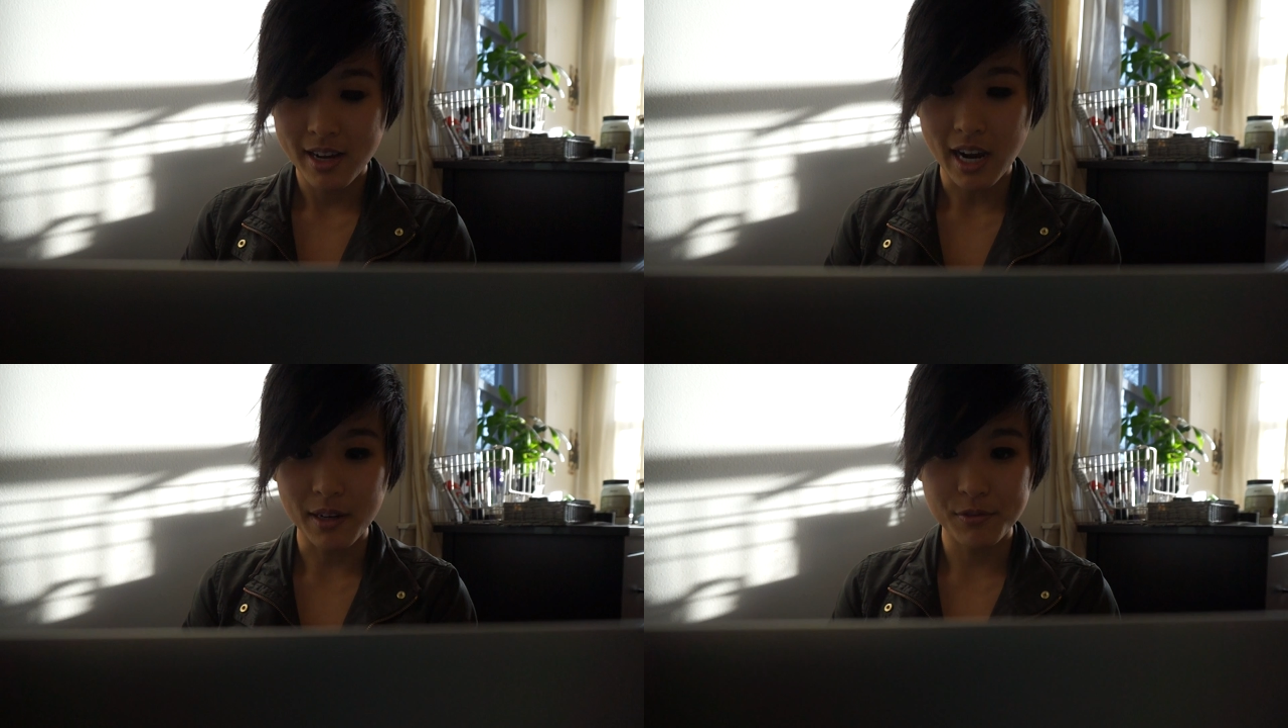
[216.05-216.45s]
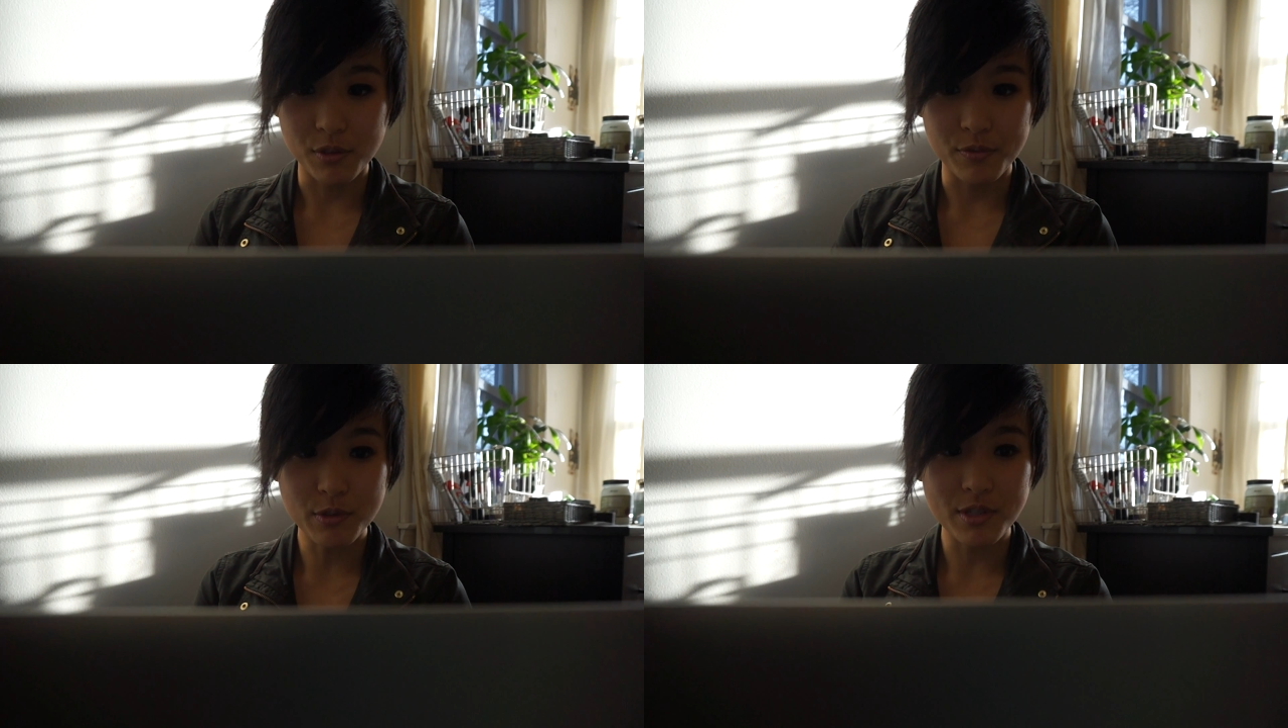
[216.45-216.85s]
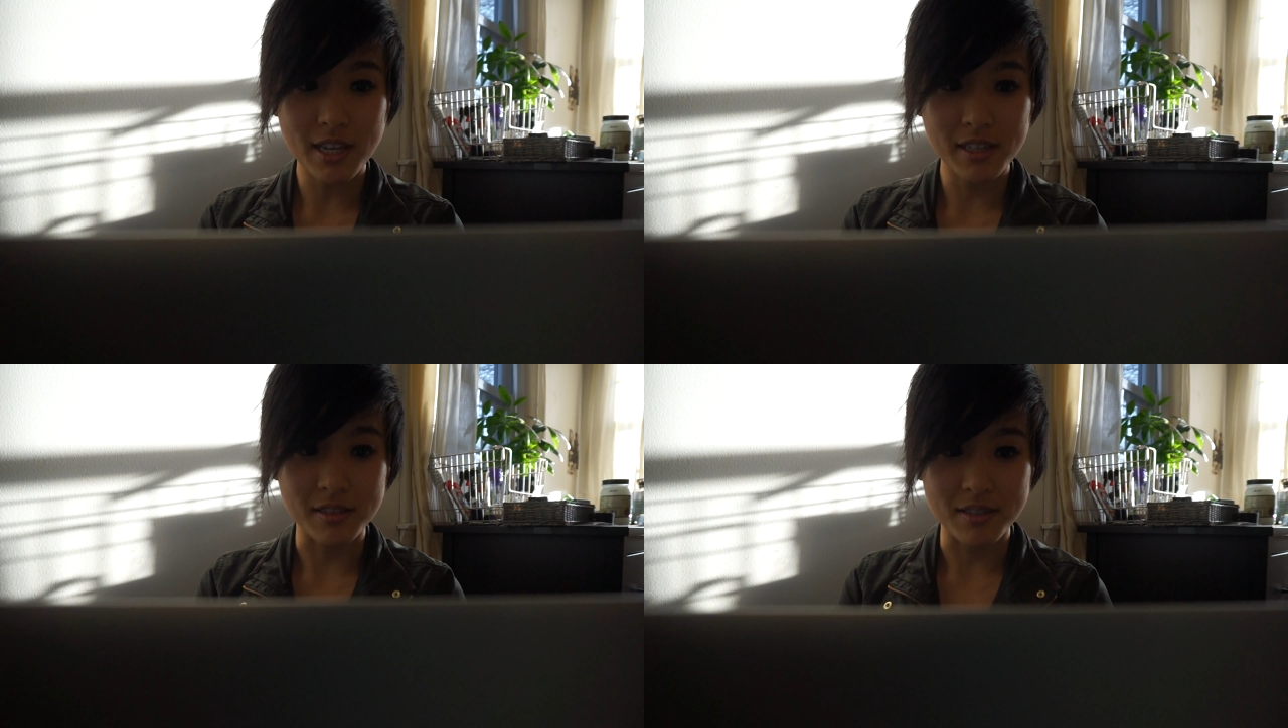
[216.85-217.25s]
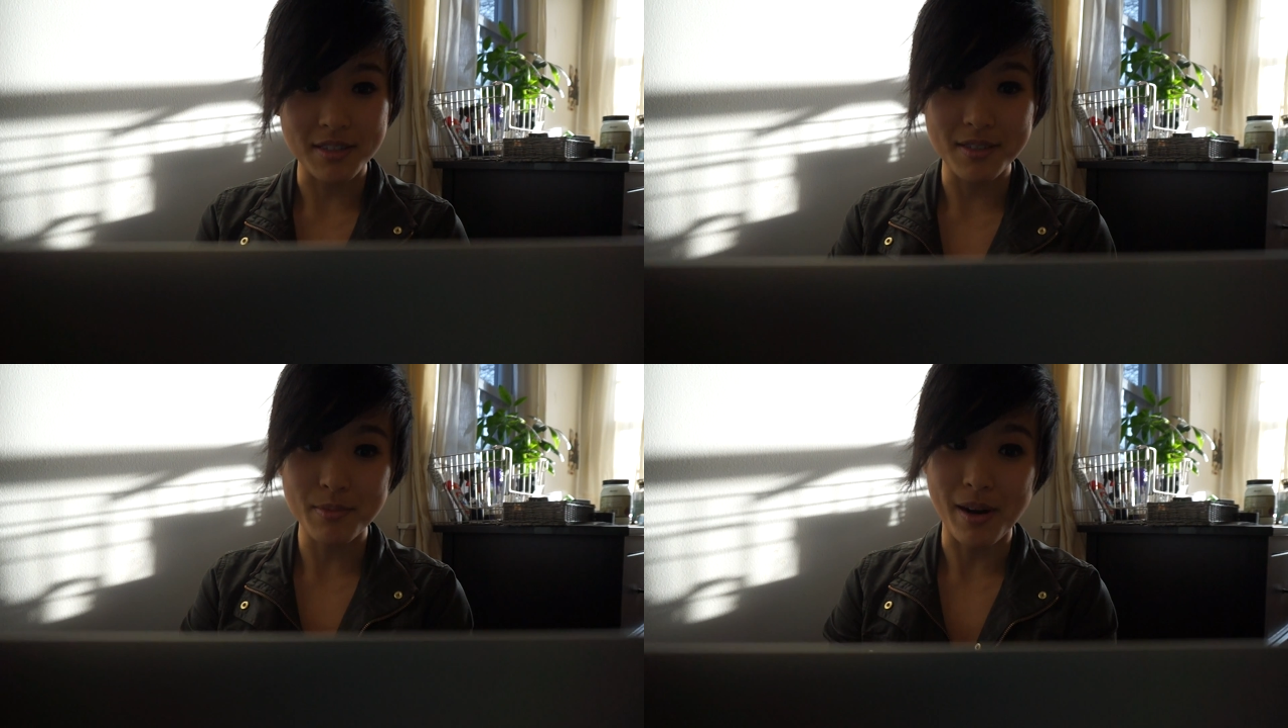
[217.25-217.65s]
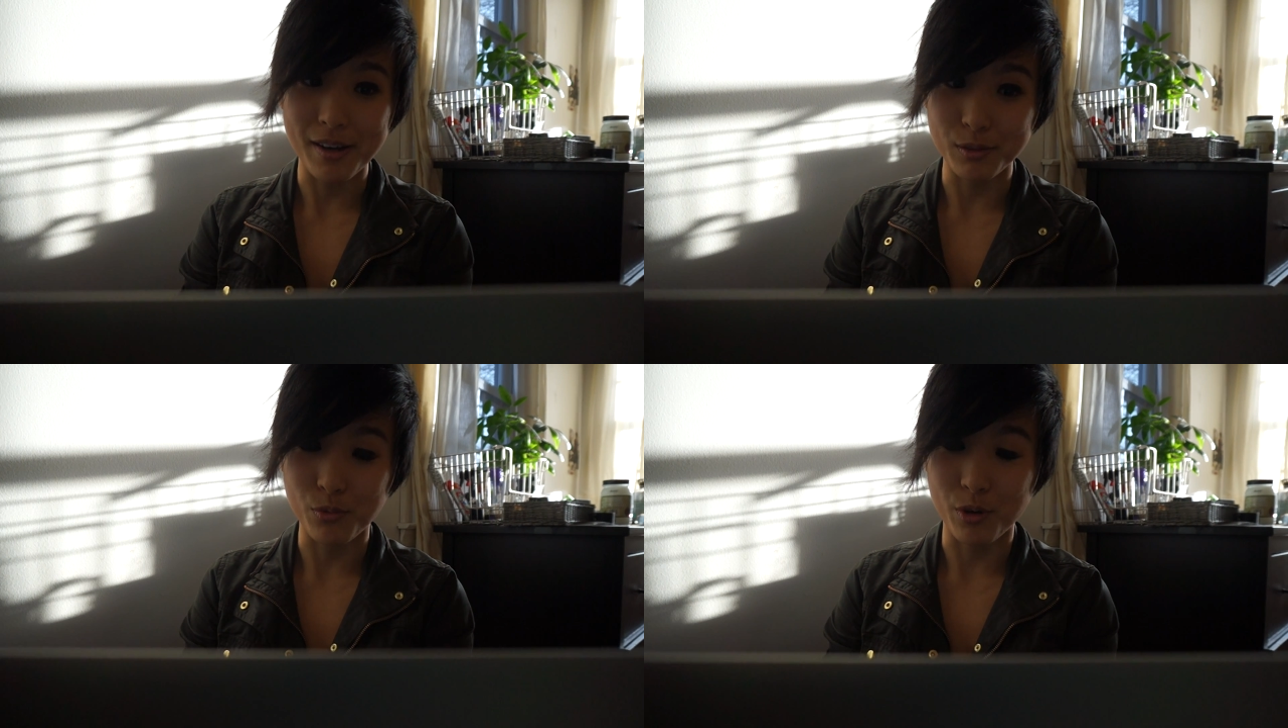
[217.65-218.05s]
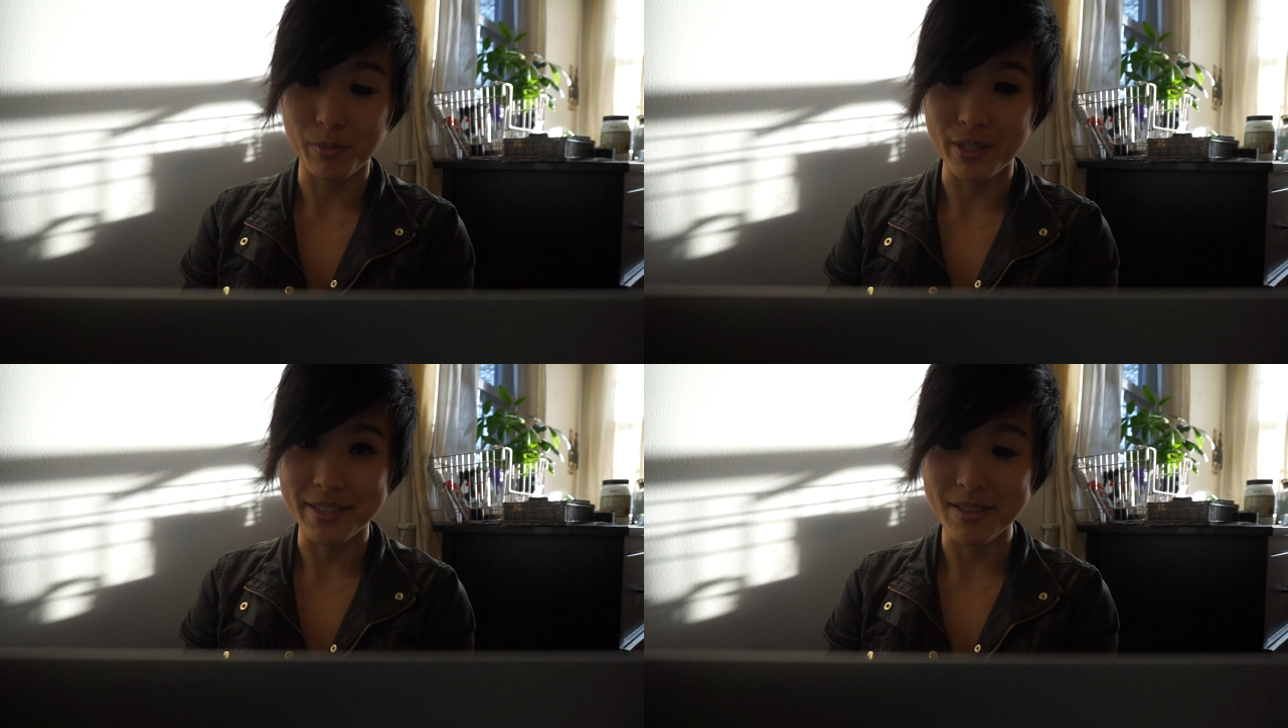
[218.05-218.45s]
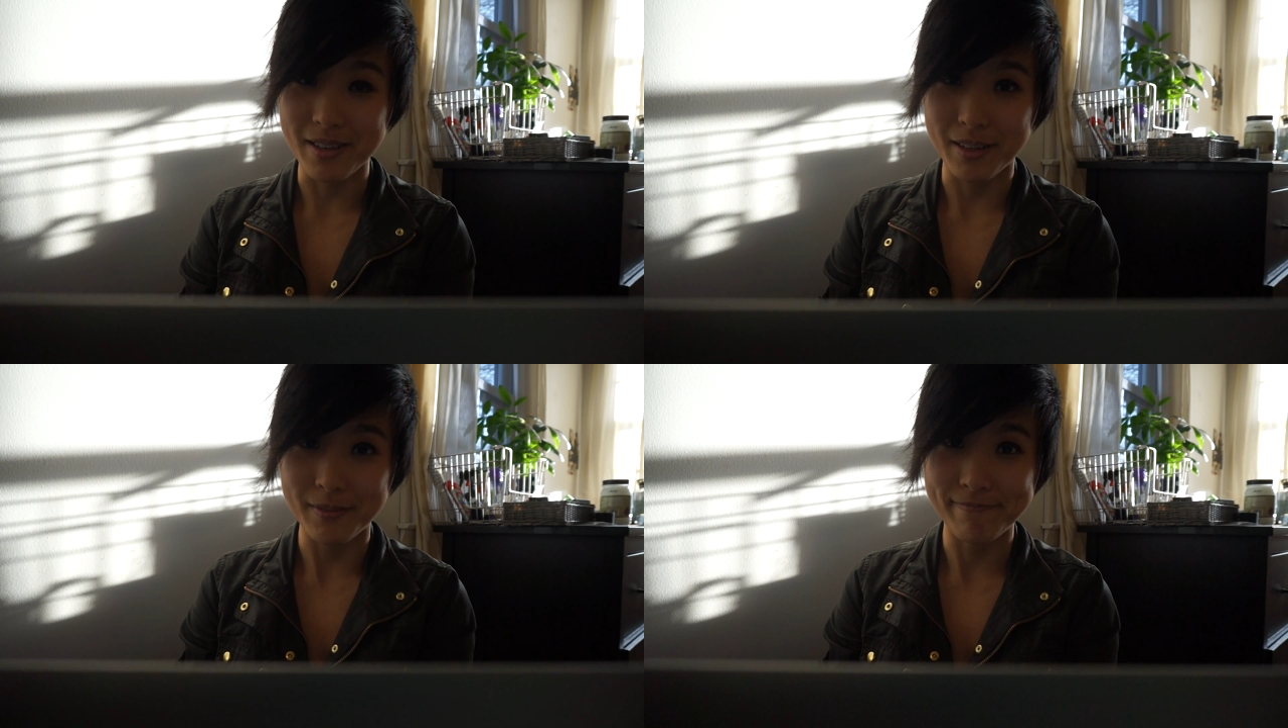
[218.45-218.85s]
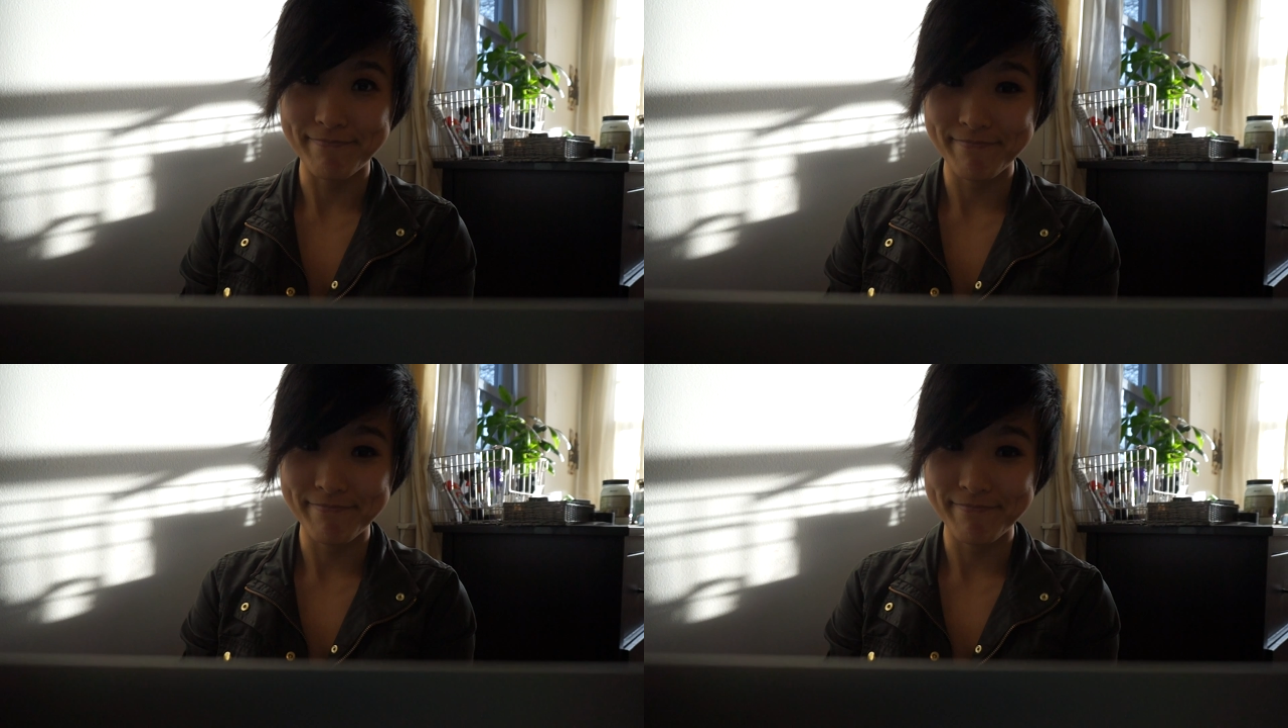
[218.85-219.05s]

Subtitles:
After a few seconds, he smiled warmly and said,